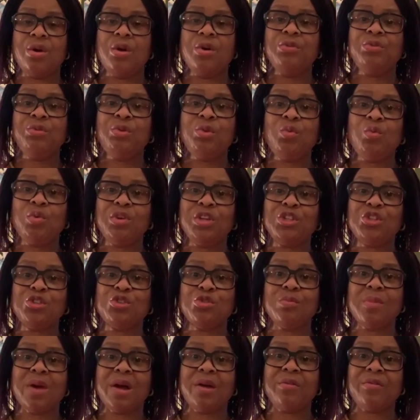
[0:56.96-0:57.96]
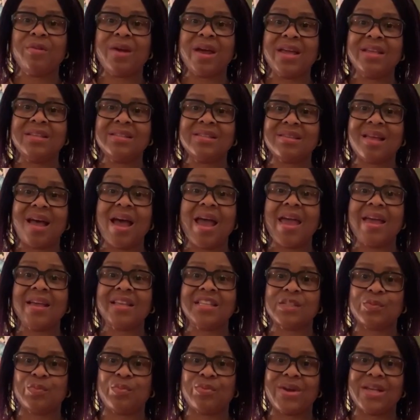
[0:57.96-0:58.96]
through which human rights are
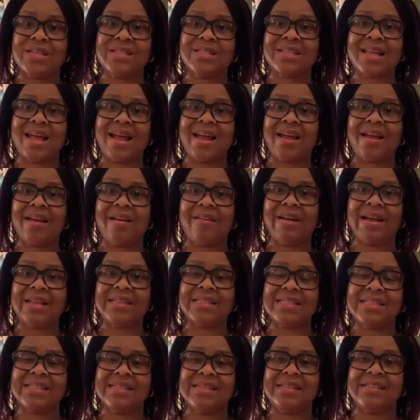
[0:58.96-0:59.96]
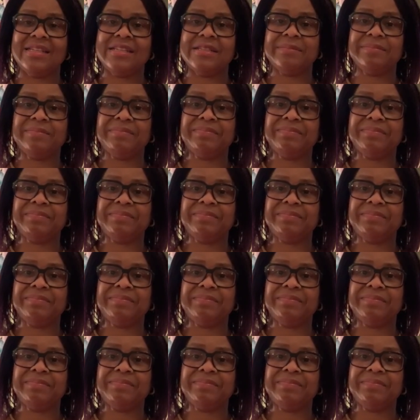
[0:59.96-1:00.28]
expressed and guaranteed.